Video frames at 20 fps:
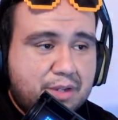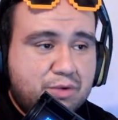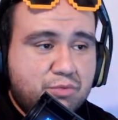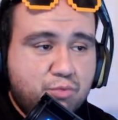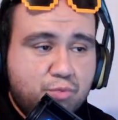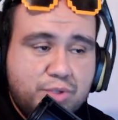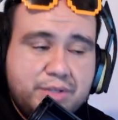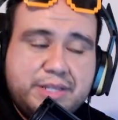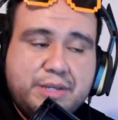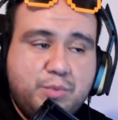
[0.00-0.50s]

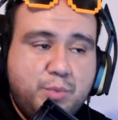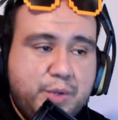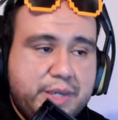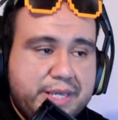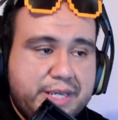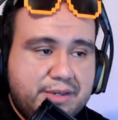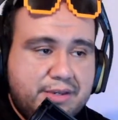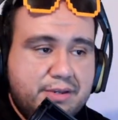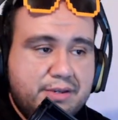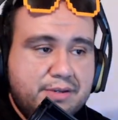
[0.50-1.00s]
Really
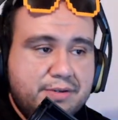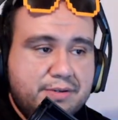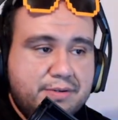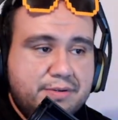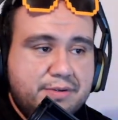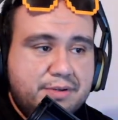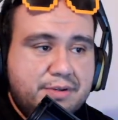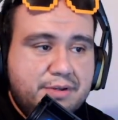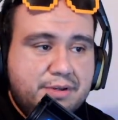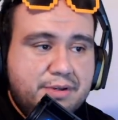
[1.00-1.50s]
weak.
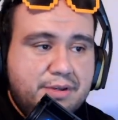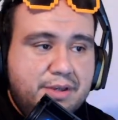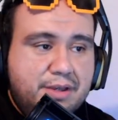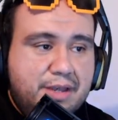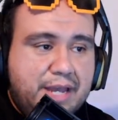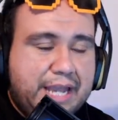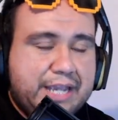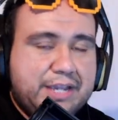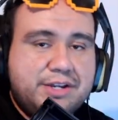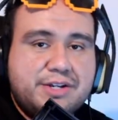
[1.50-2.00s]

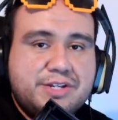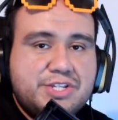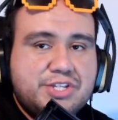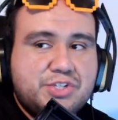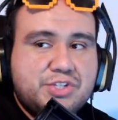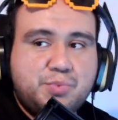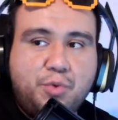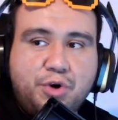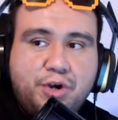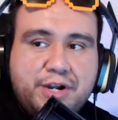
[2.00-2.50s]
I could have
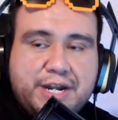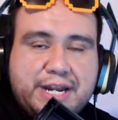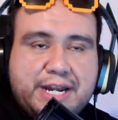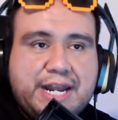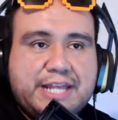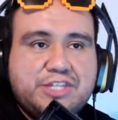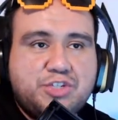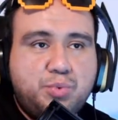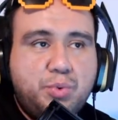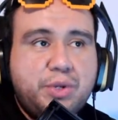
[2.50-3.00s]
sworn, and
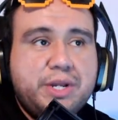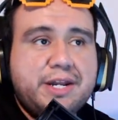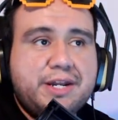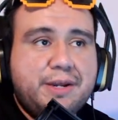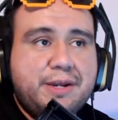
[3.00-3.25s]
I tweeted